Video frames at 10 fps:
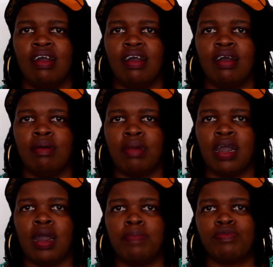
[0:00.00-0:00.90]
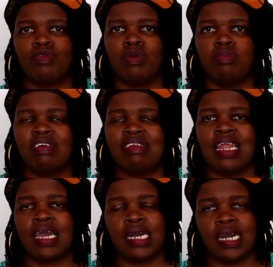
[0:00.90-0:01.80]
apps or
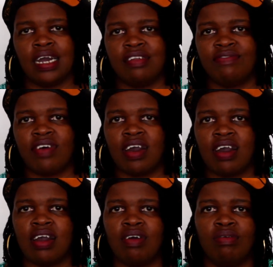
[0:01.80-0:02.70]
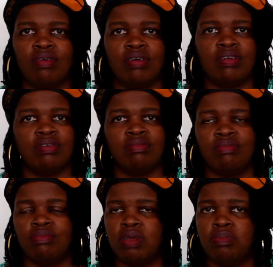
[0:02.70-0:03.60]
websites like Canva, or
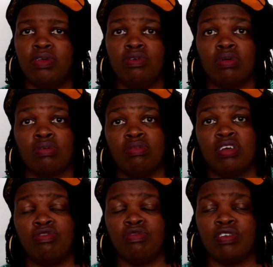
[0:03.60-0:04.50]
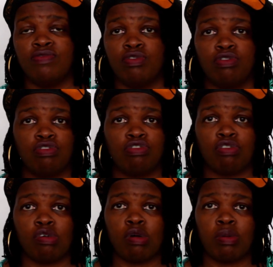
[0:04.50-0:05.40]
maybe you are good at using
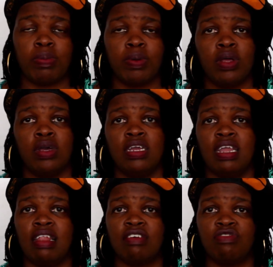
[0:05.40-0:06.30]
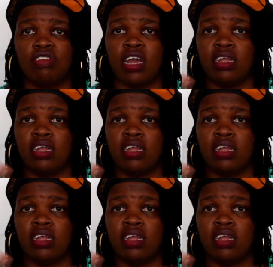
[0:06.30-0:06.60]
Photoshop, Illustrator.